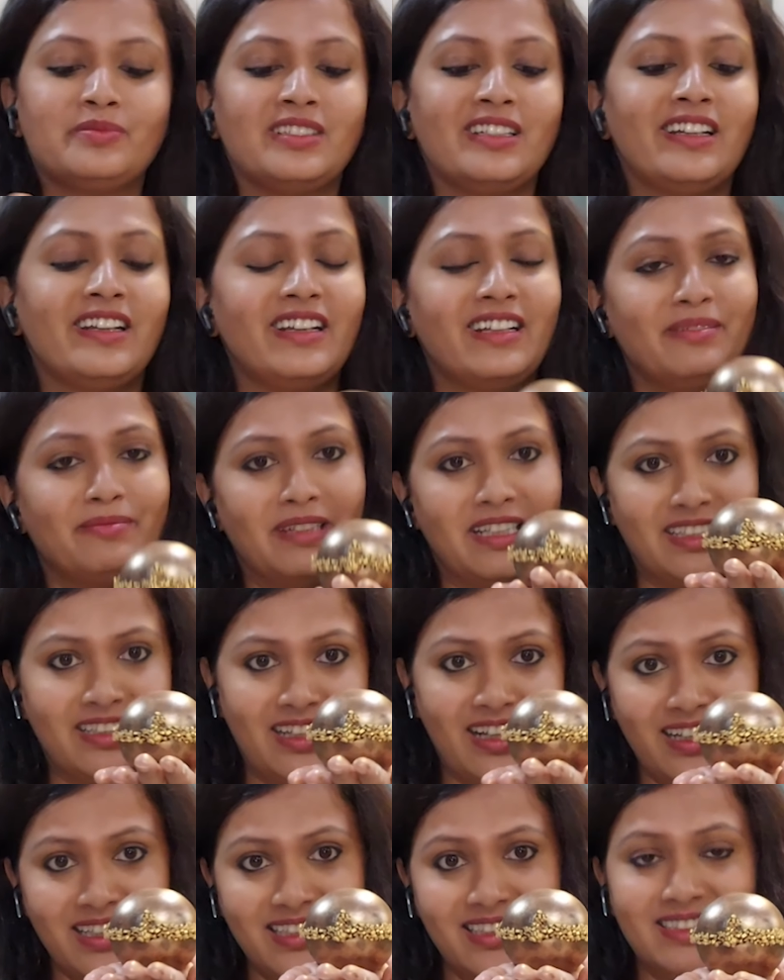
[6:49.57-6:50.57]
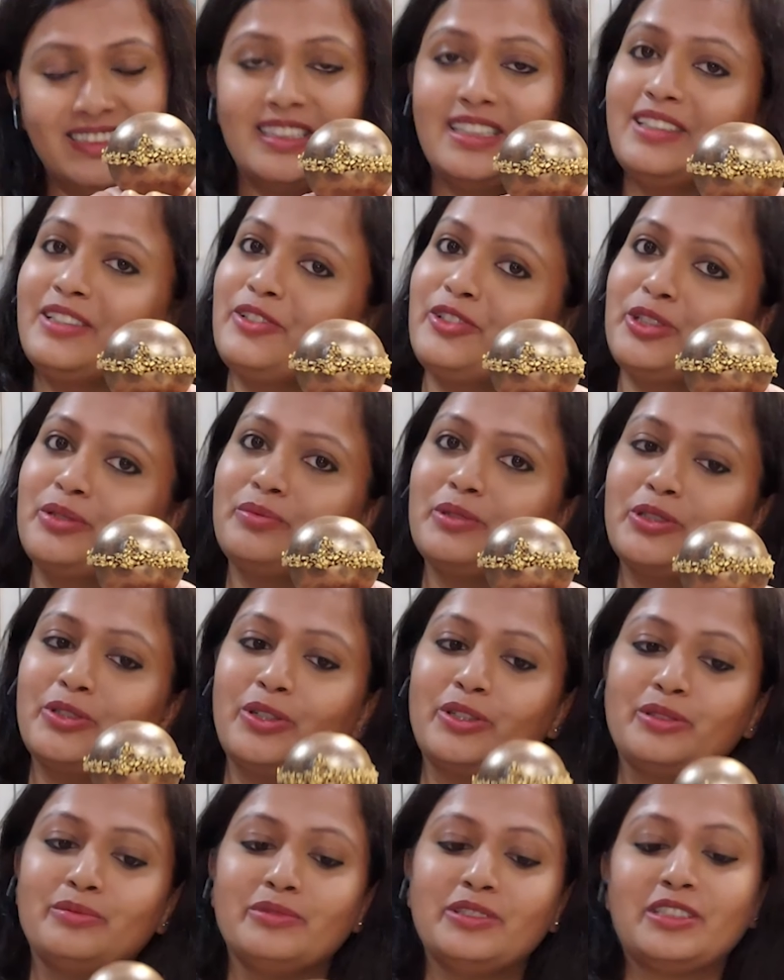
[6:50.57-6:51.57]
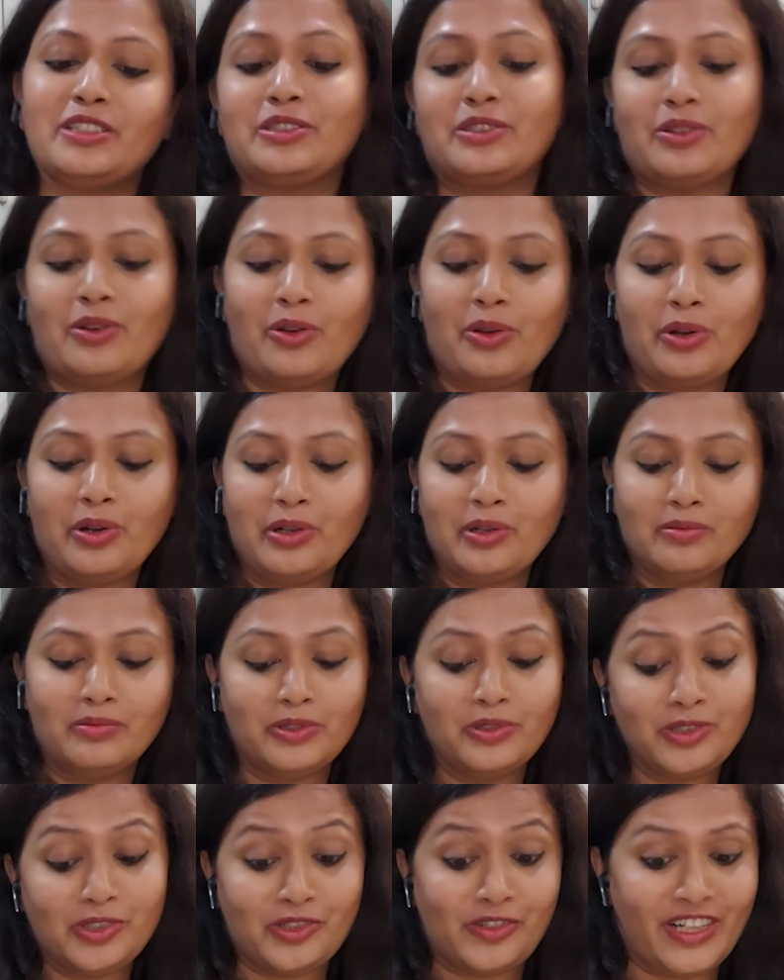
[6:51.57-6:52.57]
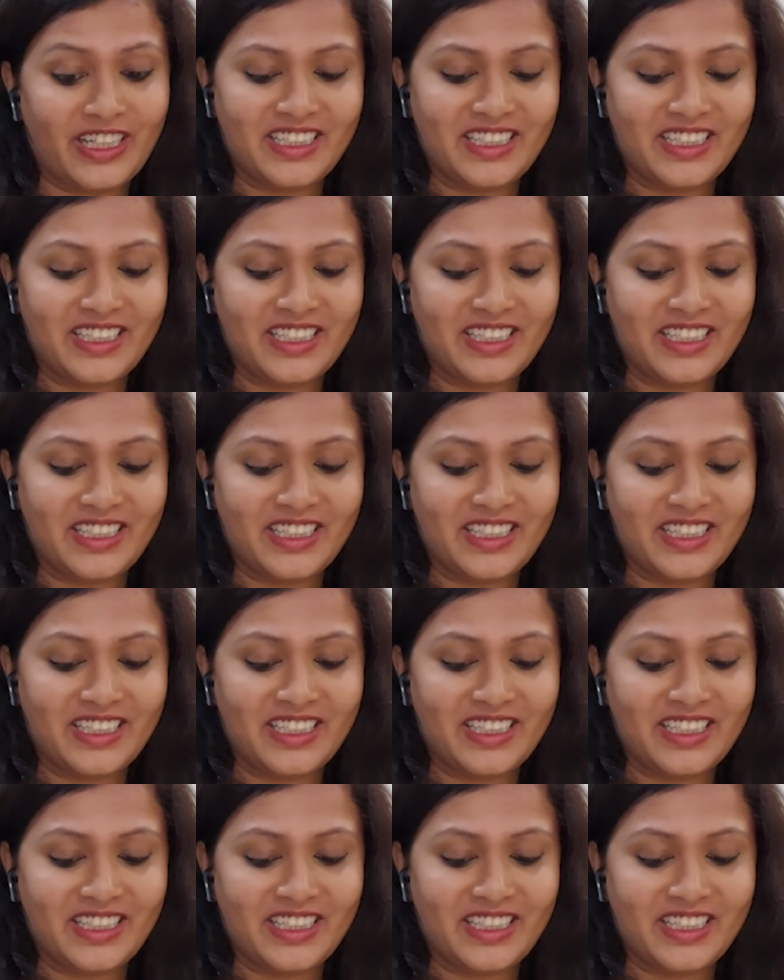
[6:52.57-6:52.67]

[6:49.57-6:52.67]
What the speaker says: my last Christmas ornament is almost ready.